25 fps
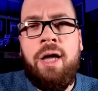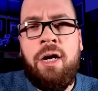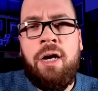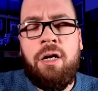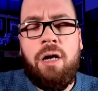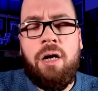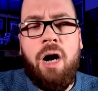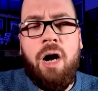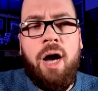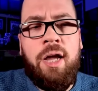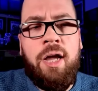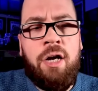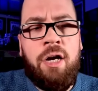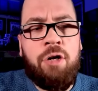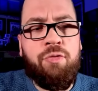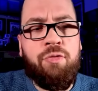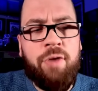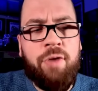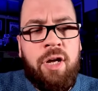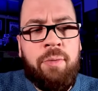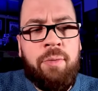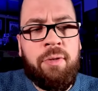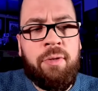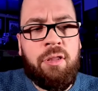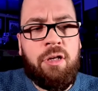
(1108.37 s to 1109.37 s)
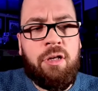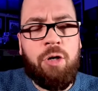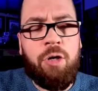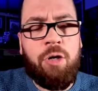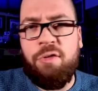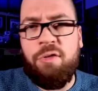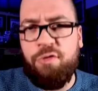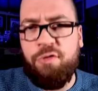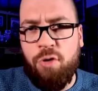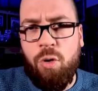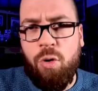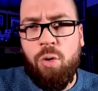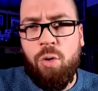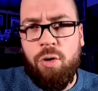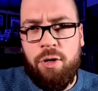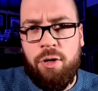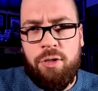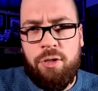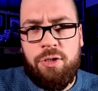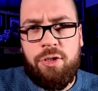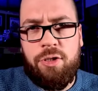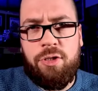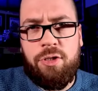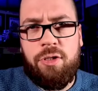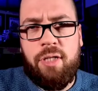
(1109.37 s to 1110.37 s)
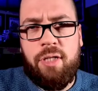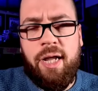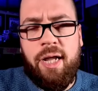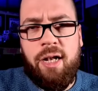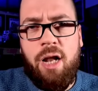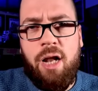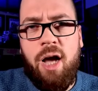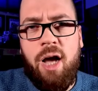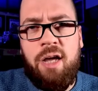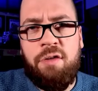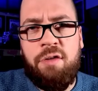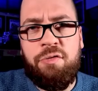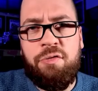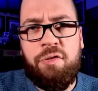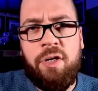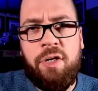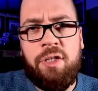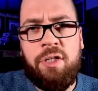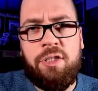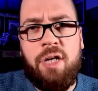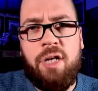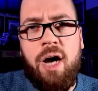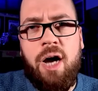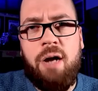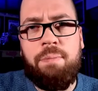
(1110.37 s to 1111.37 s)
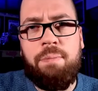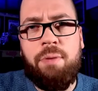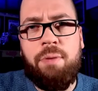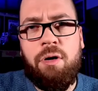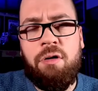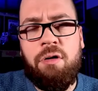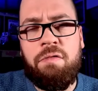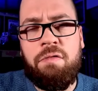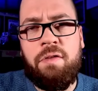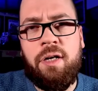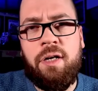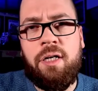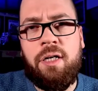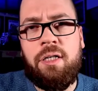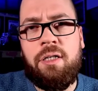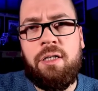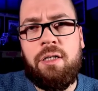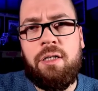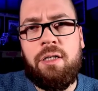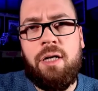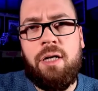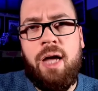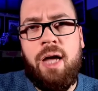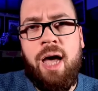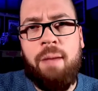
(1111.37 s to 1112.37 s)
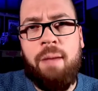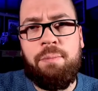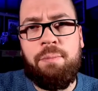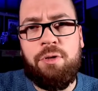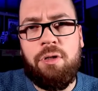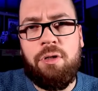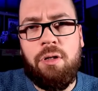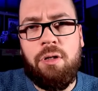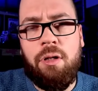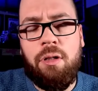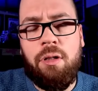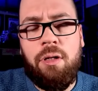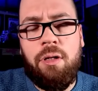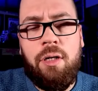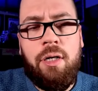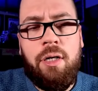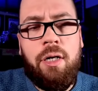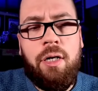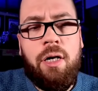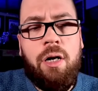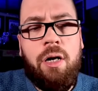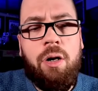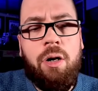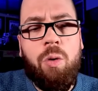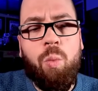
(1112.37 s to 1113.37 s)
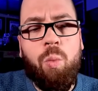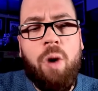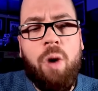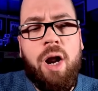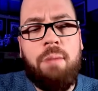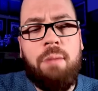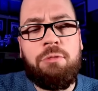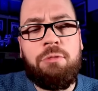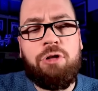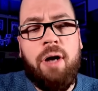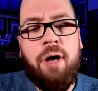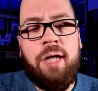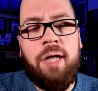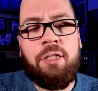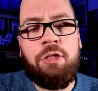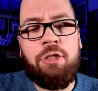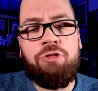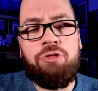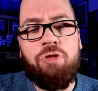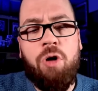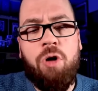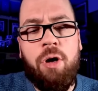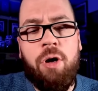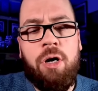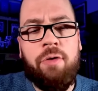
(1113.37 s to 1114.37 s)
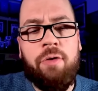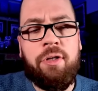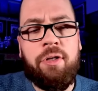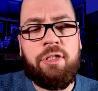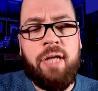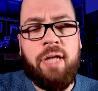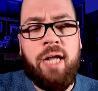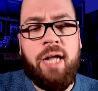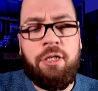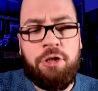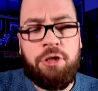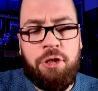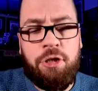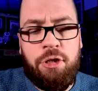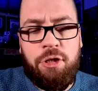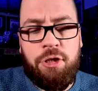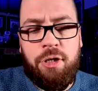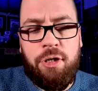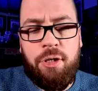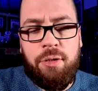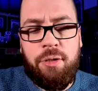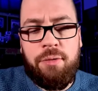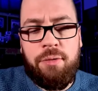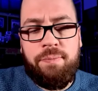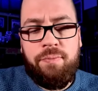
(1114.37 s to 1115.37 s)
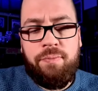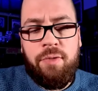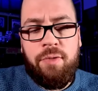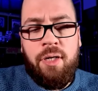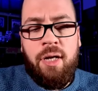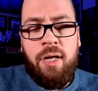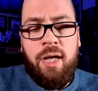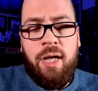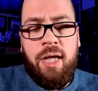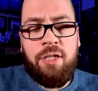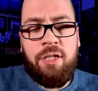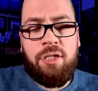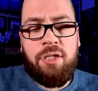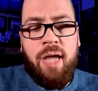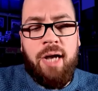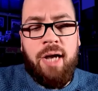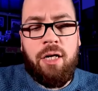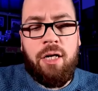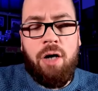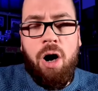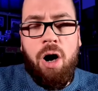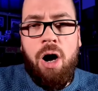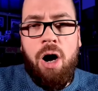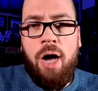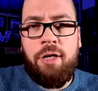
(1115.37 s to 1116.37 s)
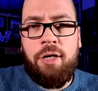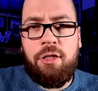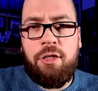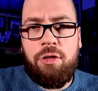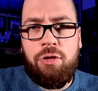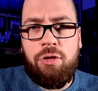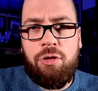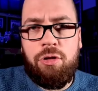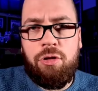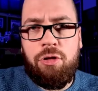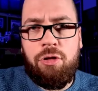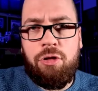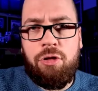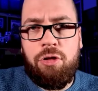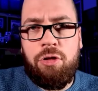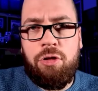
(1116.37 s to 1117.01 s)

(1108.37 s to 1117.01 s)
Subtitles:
I agree with you, of course, that life is not perfect, Abdul. What I'm trying to draw your attention to is that God